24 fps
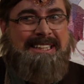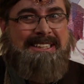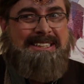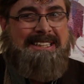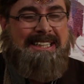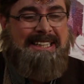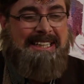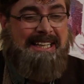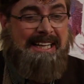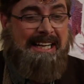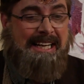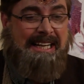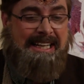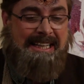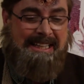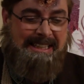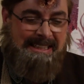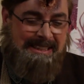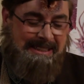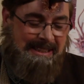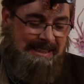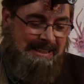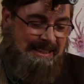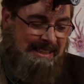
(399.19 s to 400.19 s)

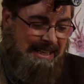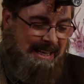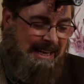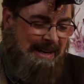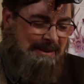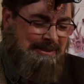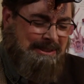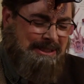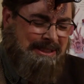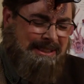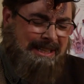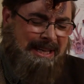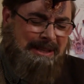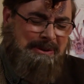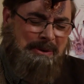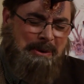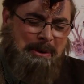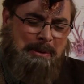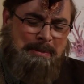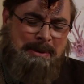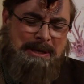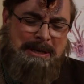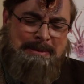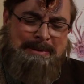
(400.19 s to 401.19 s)
I was just kind of
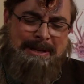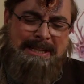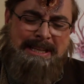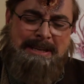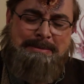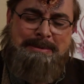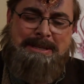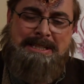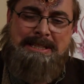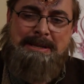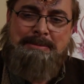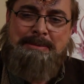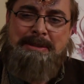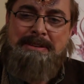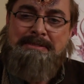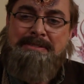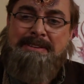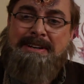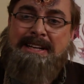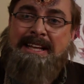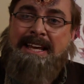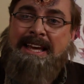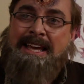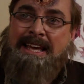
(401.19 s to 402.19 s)
hoping you might give me something for
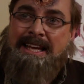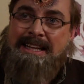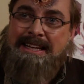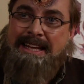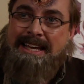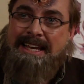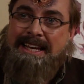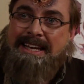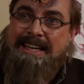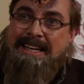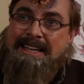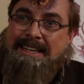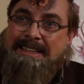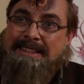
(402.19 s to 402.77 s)
the headache.